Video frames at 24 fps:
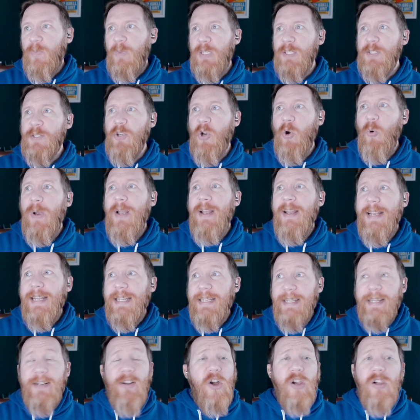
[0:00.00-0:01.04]
So,
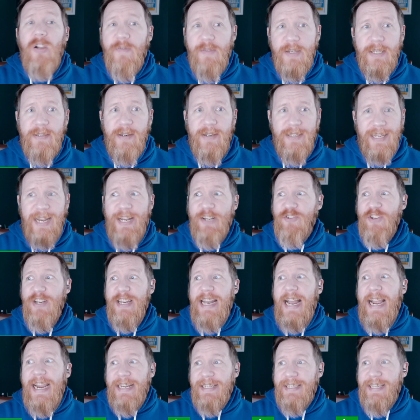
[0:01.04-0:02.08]
did all of this in his age
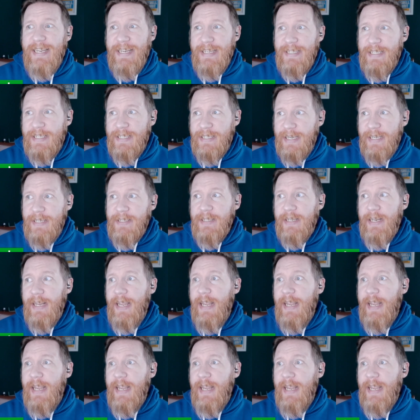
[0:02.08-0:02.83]
19 season.